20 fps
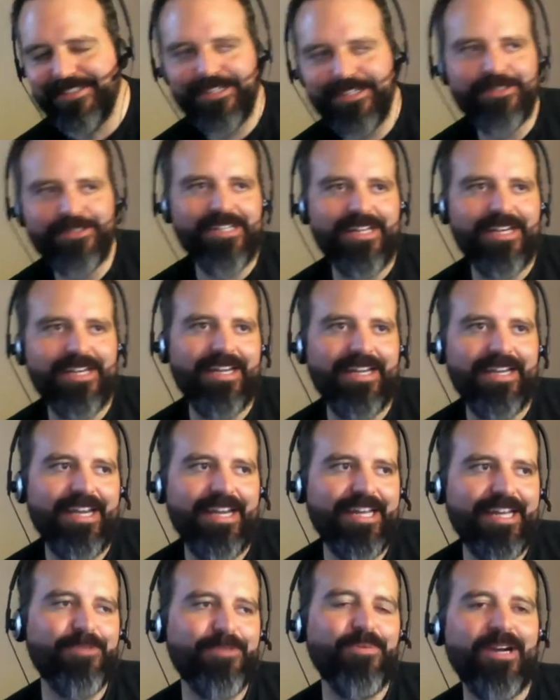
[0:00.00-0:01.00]
There was like a
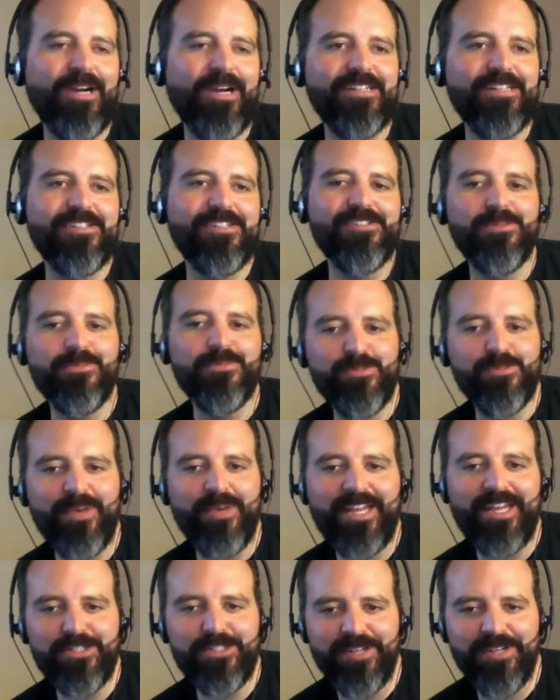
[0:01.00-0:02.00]
enterprise systems
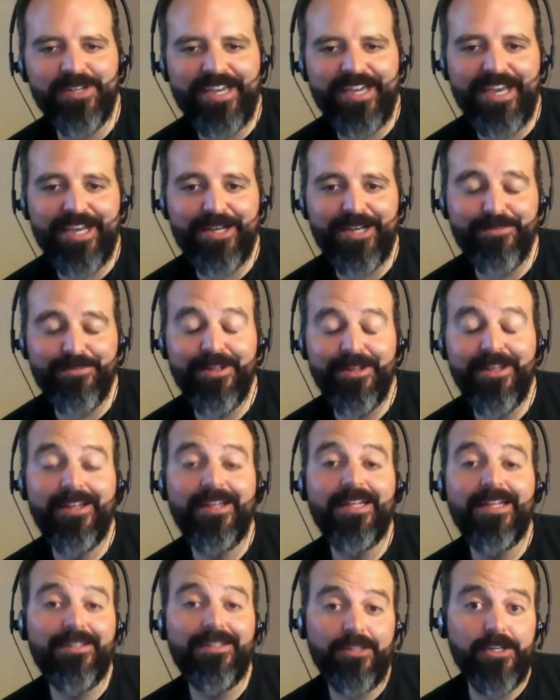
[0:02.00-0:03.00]
management camp.
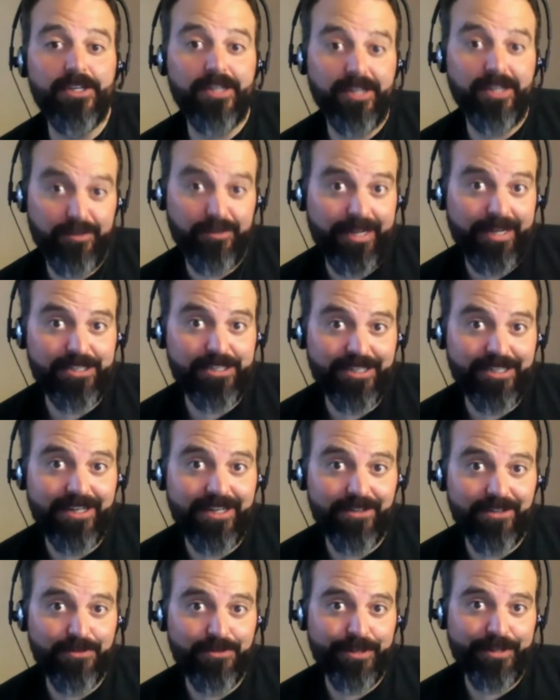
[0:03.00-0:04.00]
You can imagine
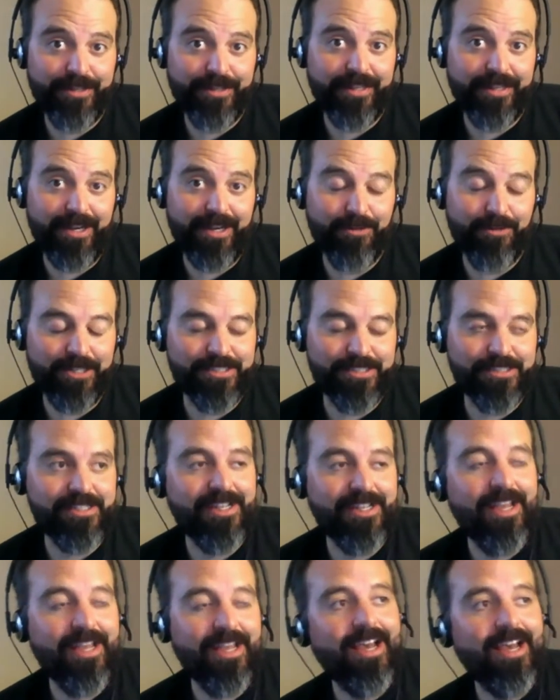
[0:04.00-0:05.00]
how thrilling that was.
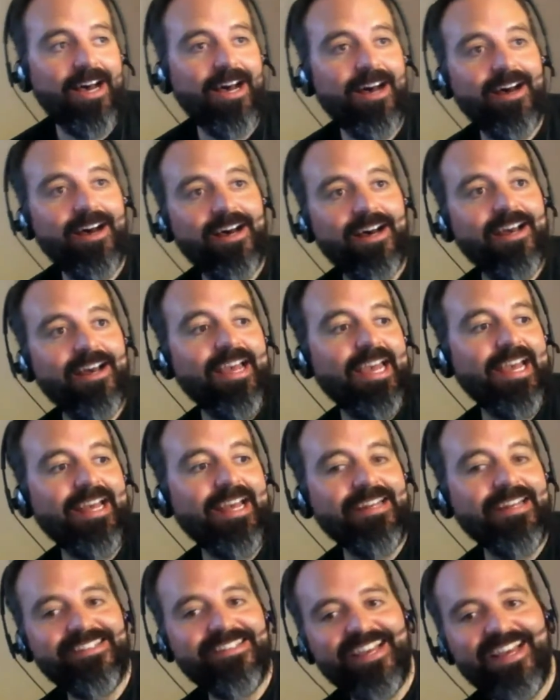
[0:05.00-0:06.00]

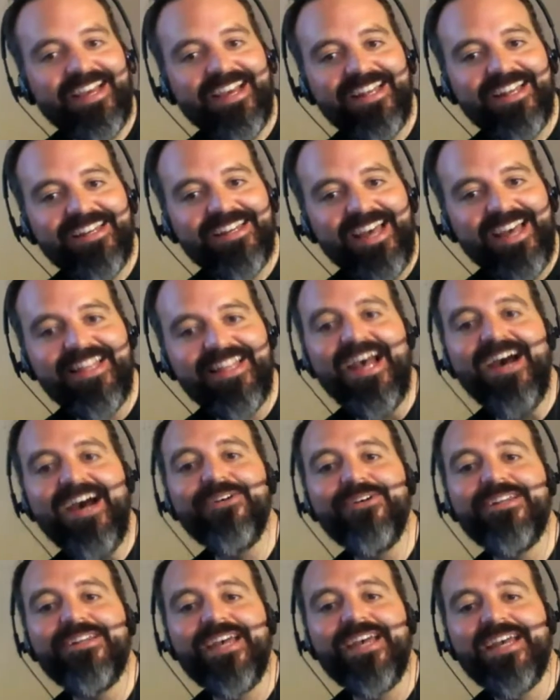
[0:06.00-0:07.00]
And
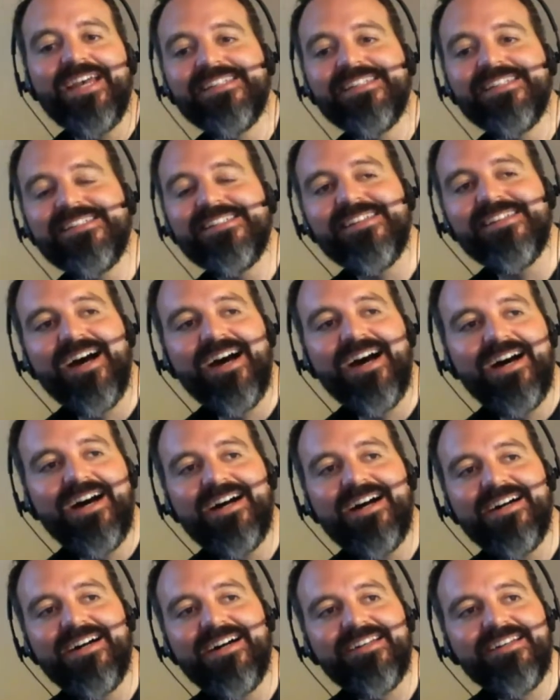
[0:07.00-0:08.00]
nowadays,
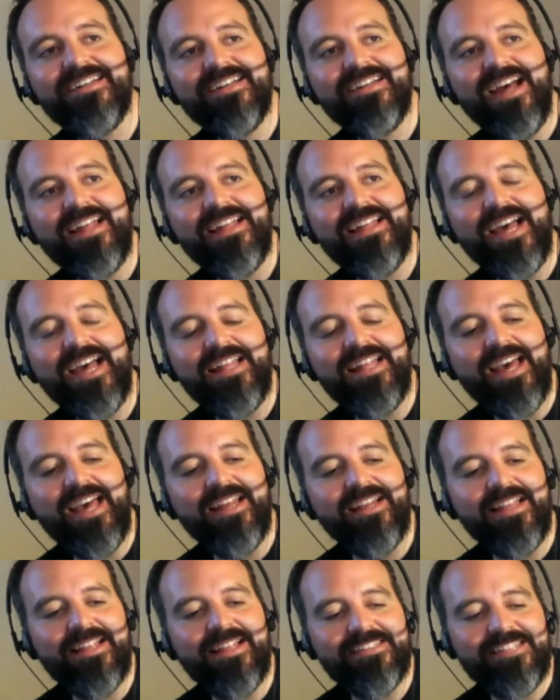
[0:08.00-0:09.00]
and
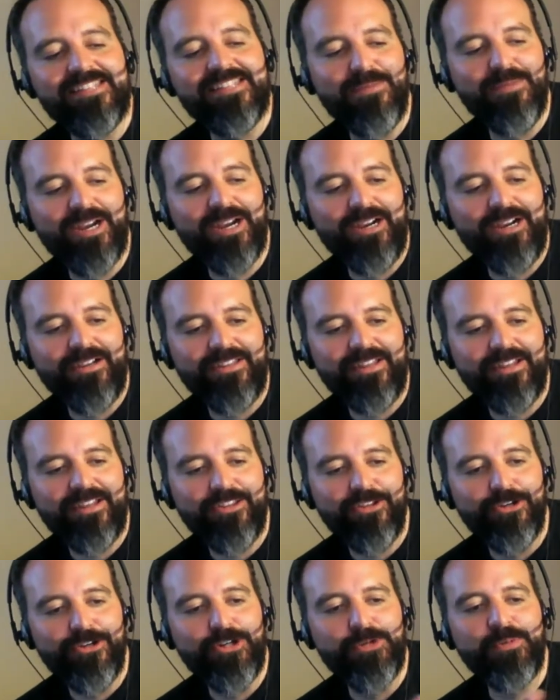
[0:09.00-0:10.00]
in the same era, that
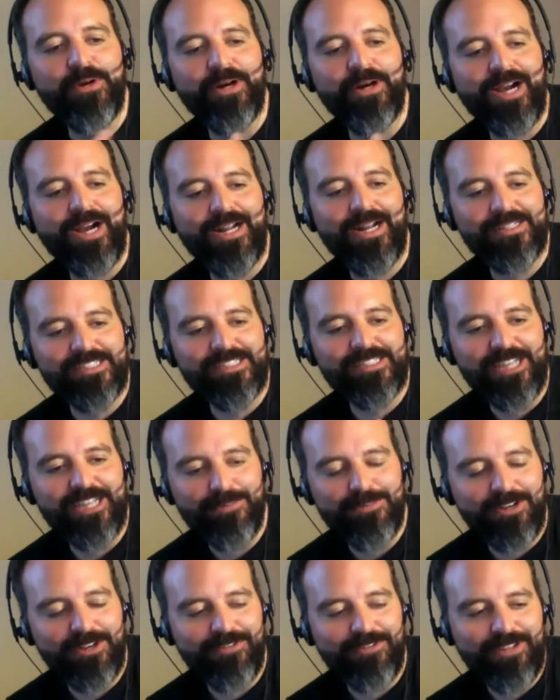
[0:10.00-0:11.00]
the Uber
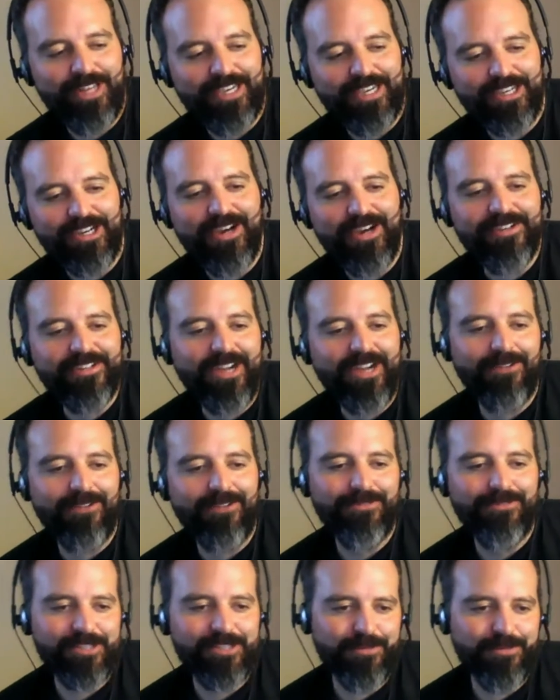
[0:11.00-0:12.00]
concept of like an
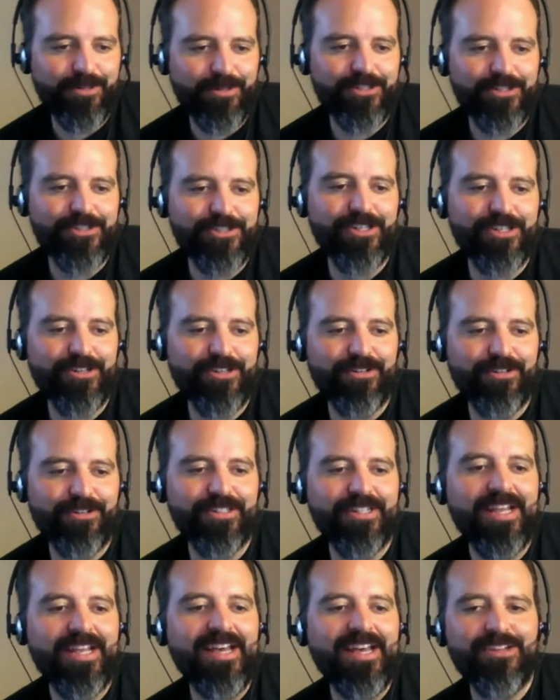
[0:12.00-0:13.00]
unconference emerged, and there
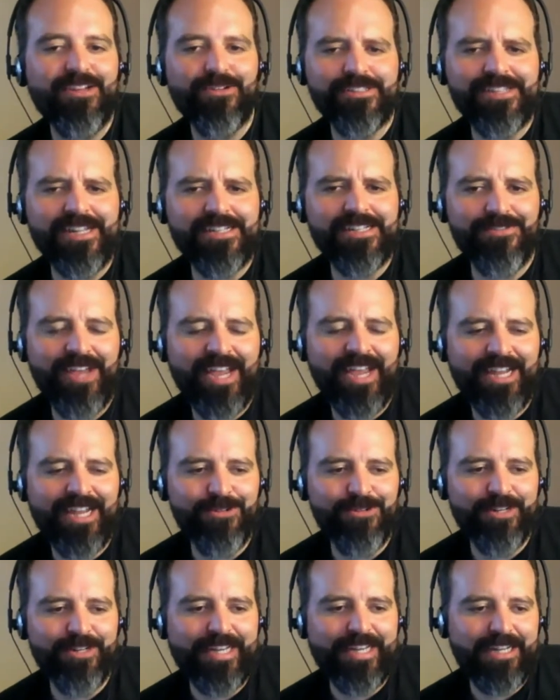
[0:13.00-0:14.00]
was lots of
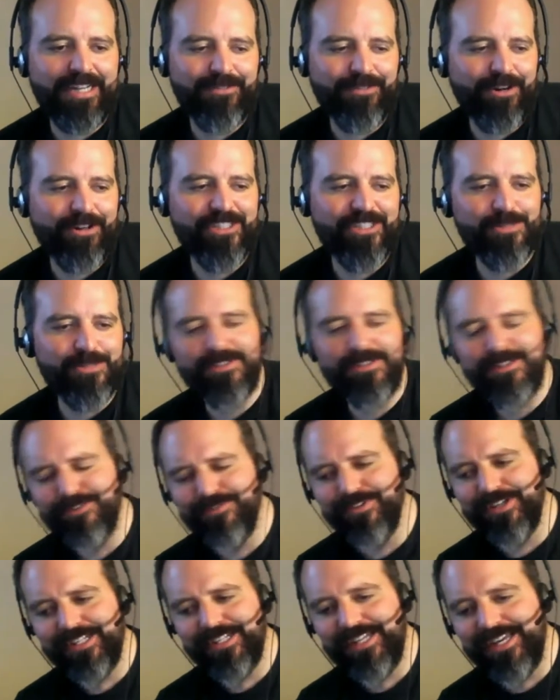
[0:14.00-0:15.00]
hand wringing, very
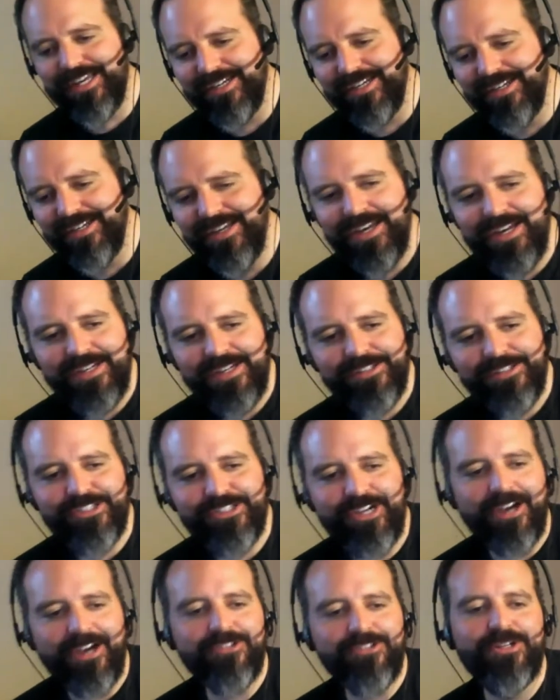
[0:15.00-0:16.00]
specific like
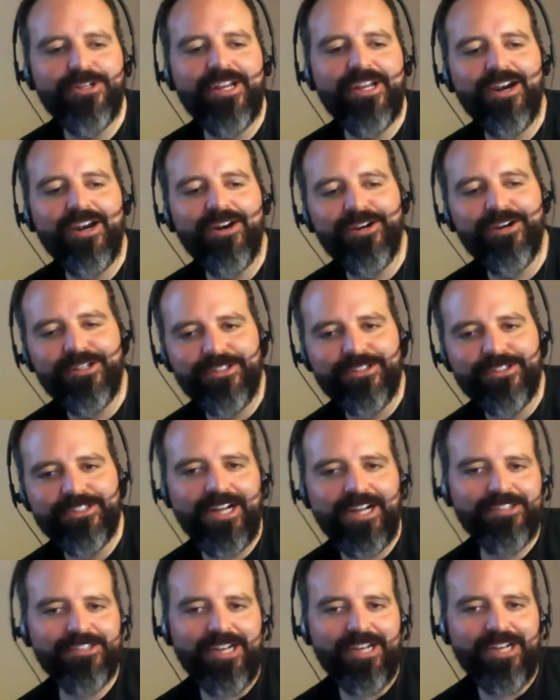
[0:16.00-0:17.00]
doctrinarial,
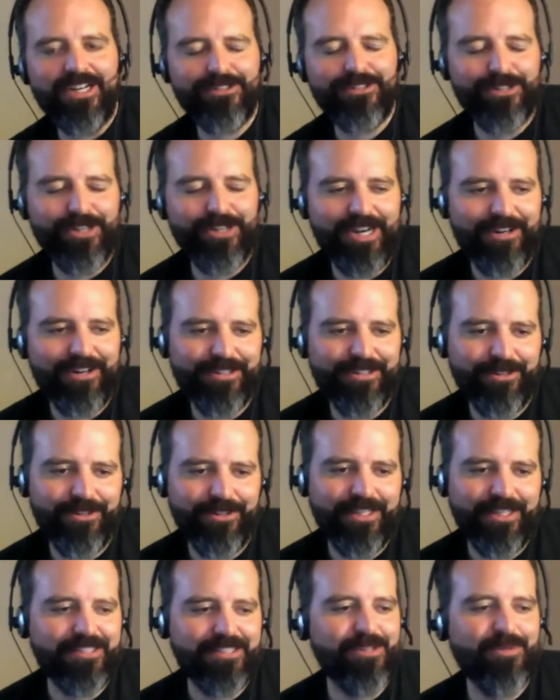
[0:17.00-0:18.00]
non-doctrinarial
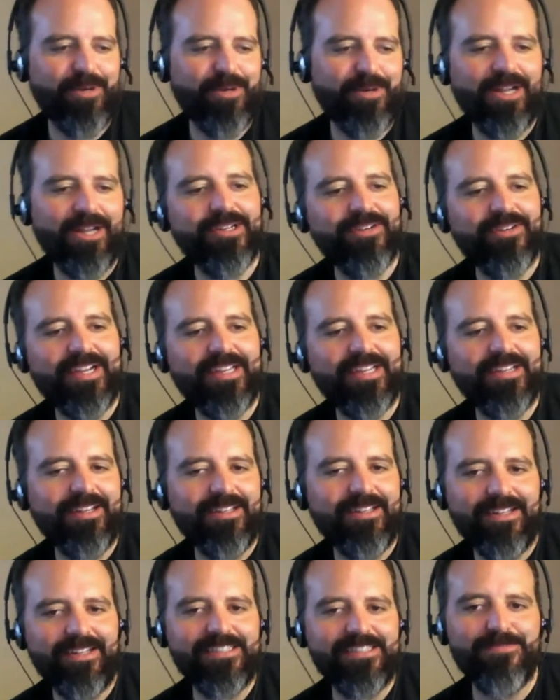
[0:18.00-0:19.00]
things around it, right?
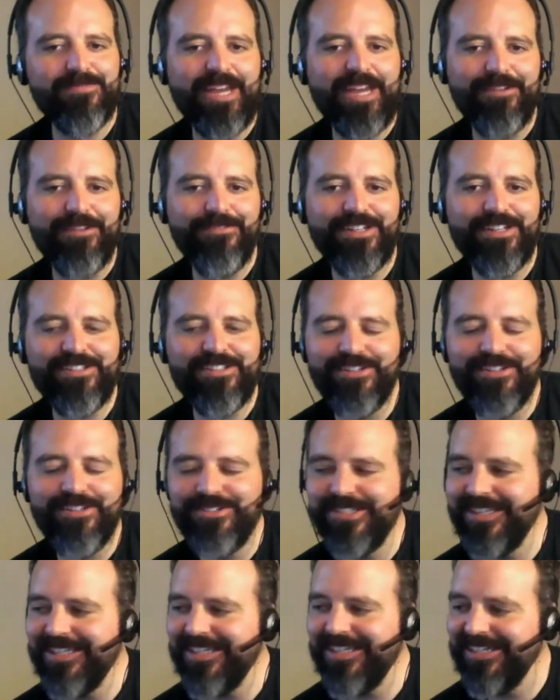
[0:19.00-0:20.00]
Like lots of
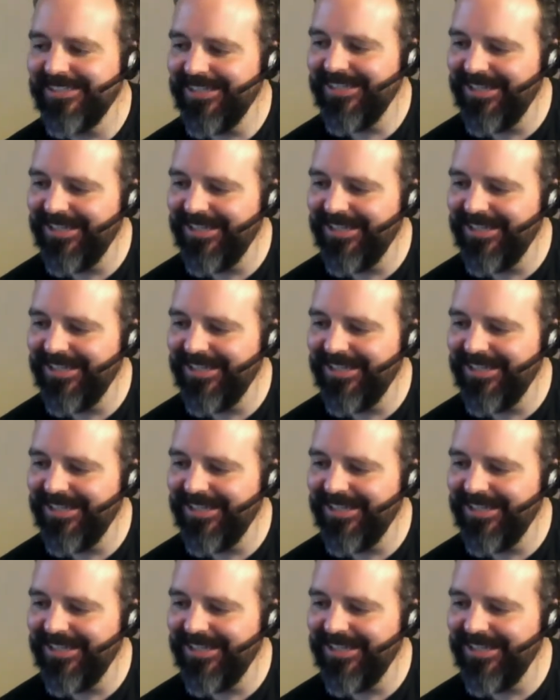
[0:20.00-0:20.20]
manifestos and things.